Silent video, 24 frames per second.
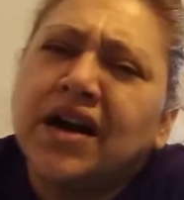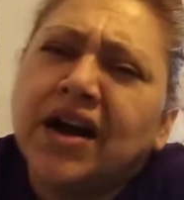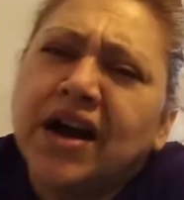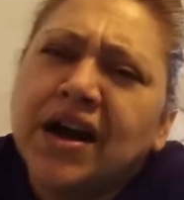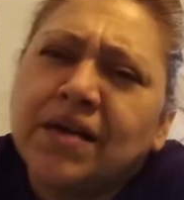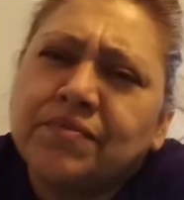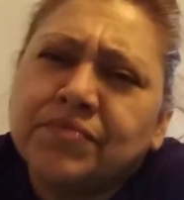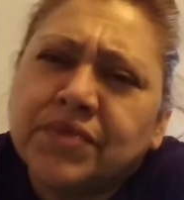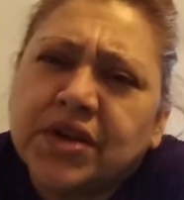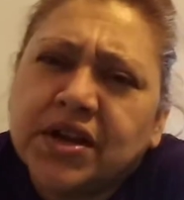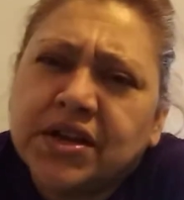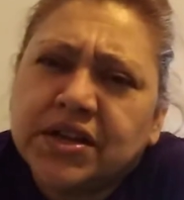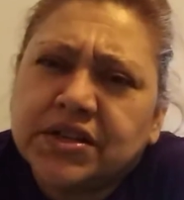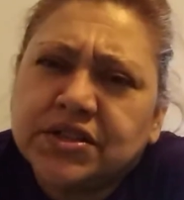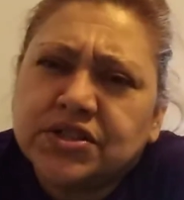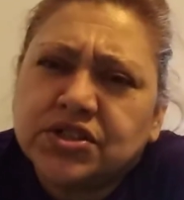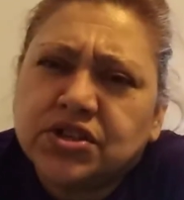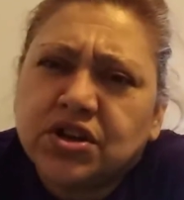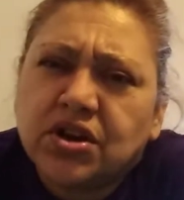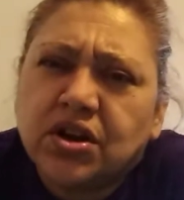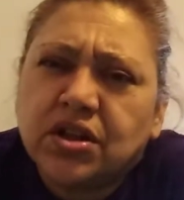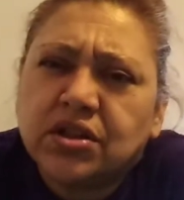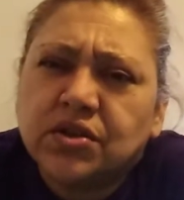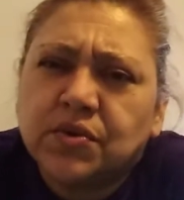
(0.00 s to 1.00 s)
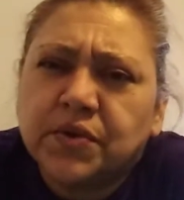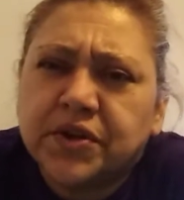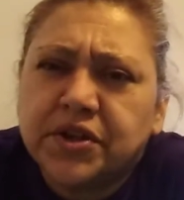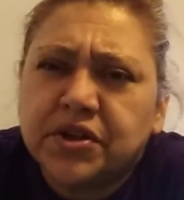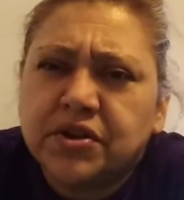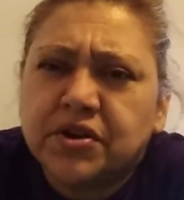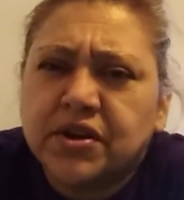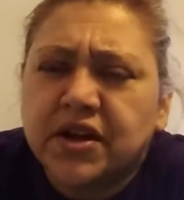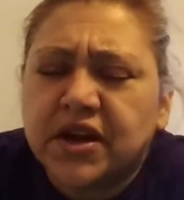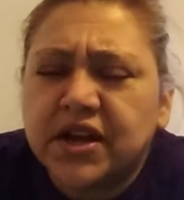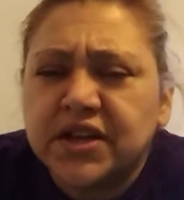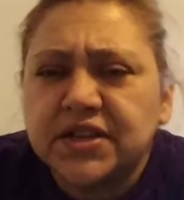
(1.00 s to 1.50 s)
I'm not into Halloween,
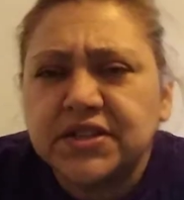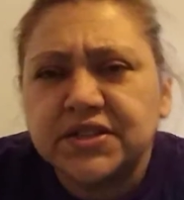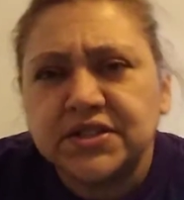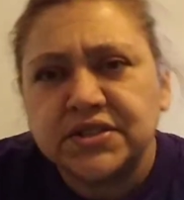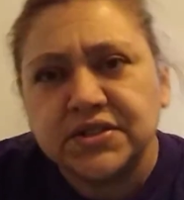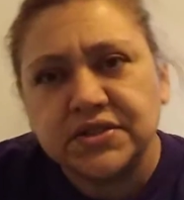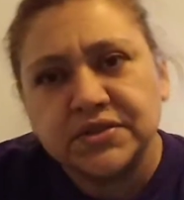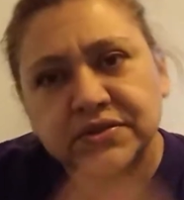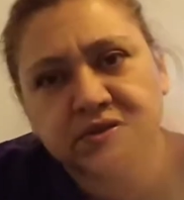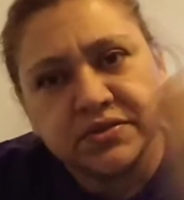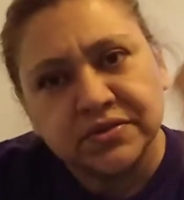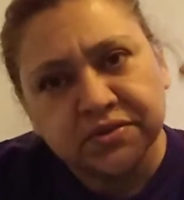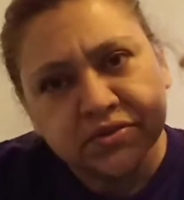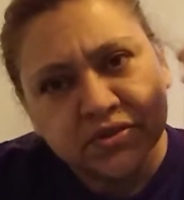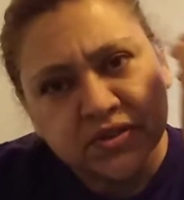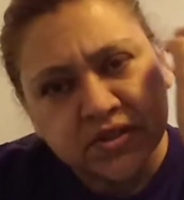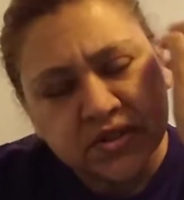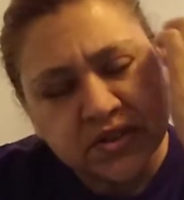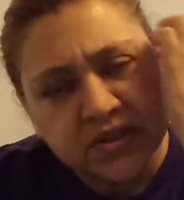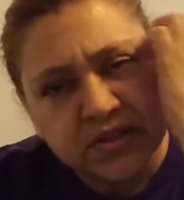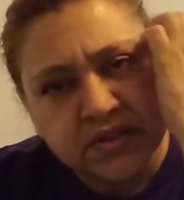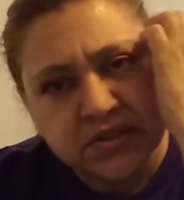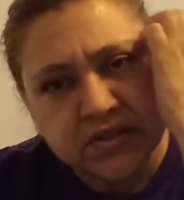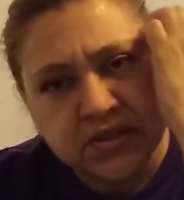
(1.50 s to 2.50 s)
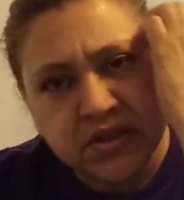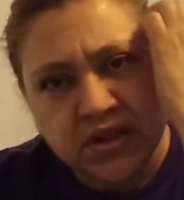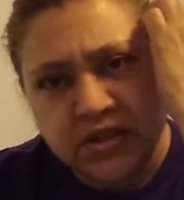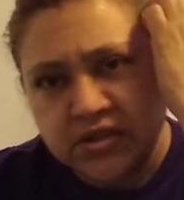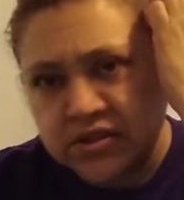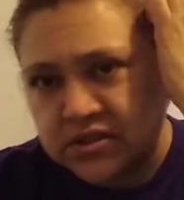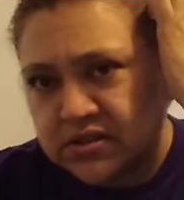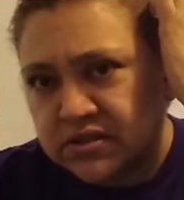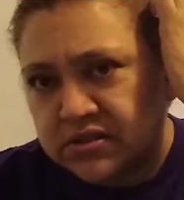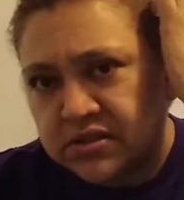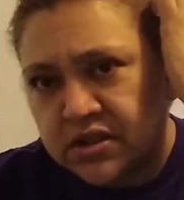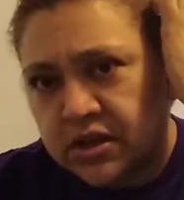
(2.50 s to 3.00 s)
you guys.
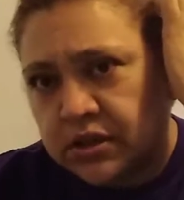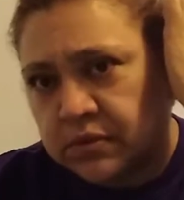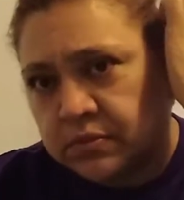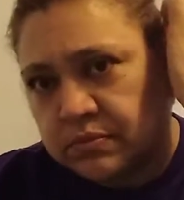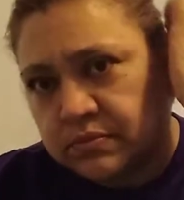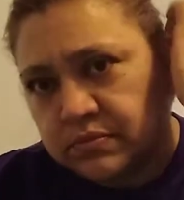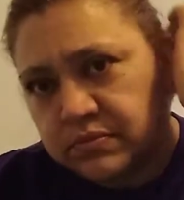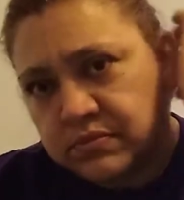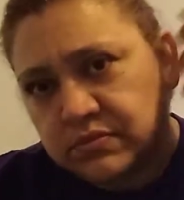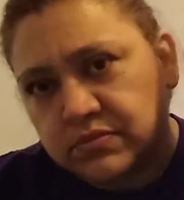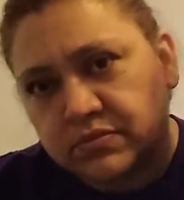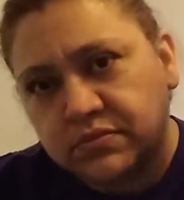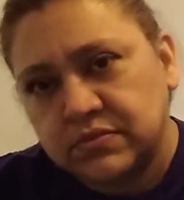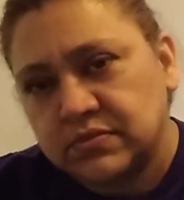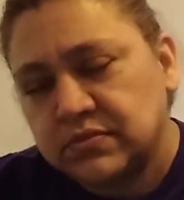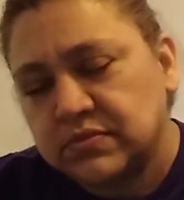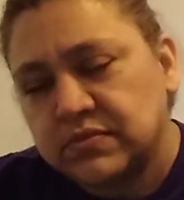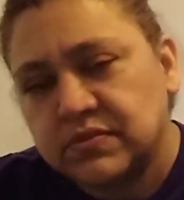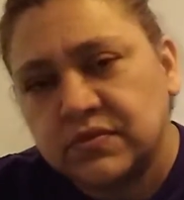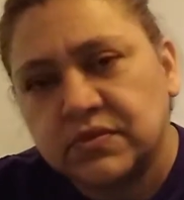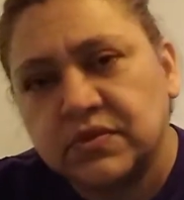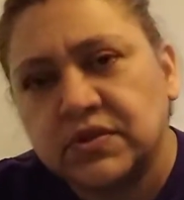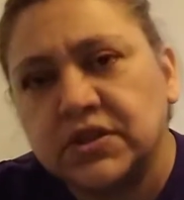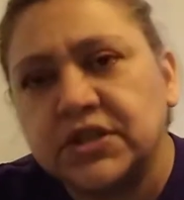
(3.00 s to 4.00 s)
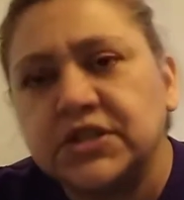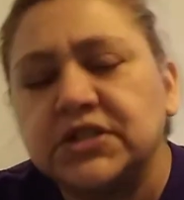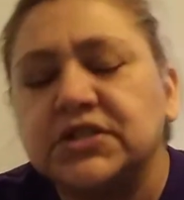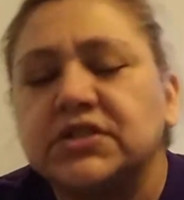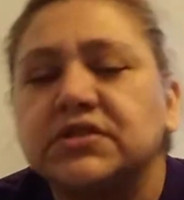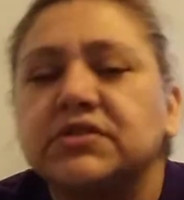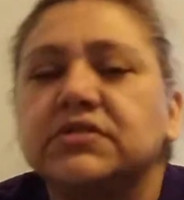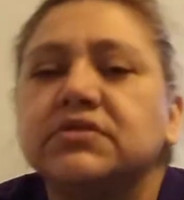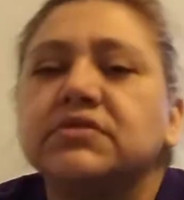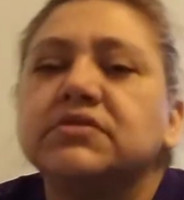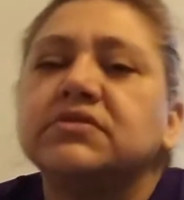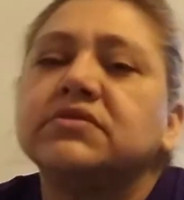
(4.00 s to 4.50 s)
Not, not, at
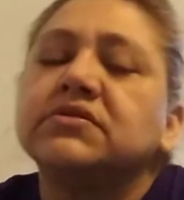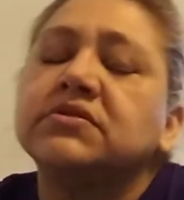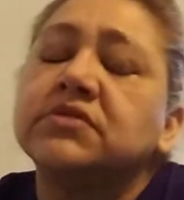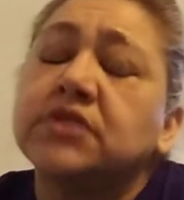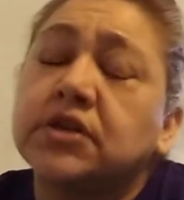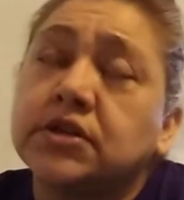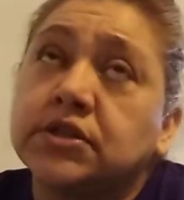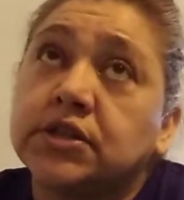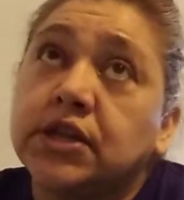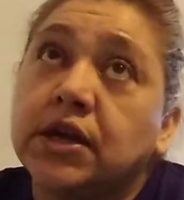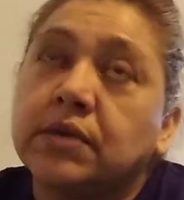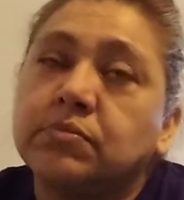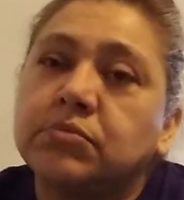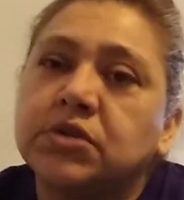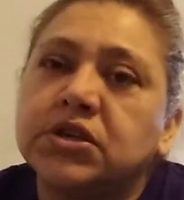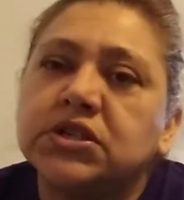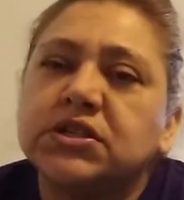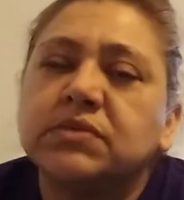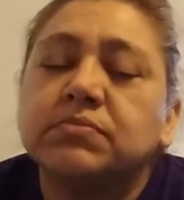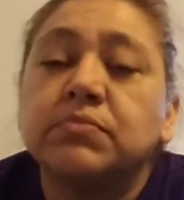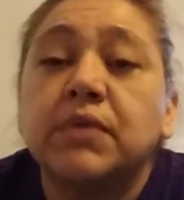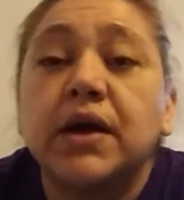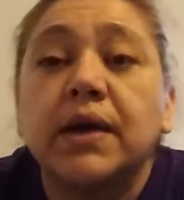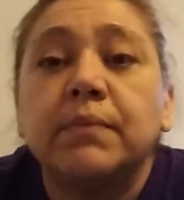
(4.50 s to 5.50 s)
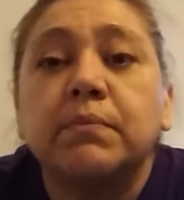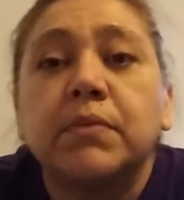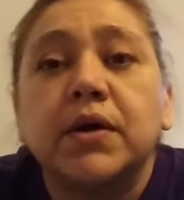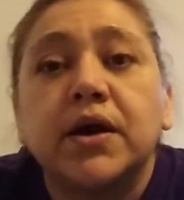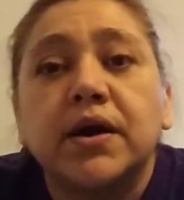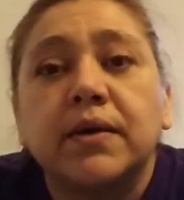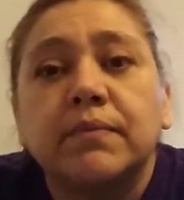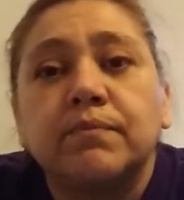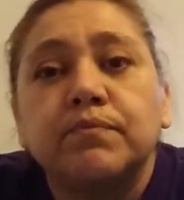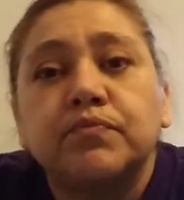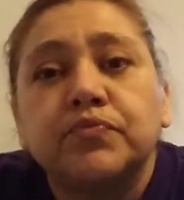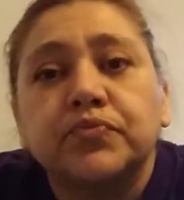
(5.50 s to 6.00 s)
least not that much. My
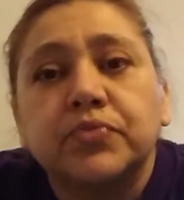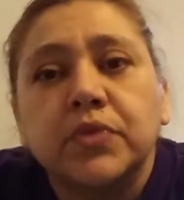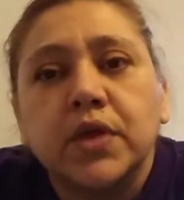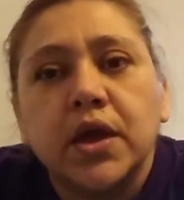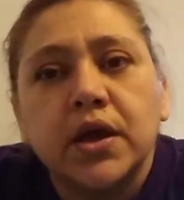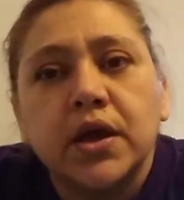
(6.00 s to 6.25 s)
mom,